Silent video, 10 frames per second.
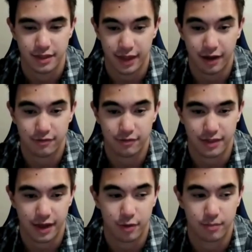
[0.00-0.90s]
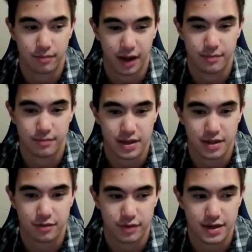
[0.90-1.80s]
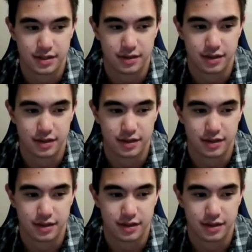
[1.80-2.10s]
that right there might be the reason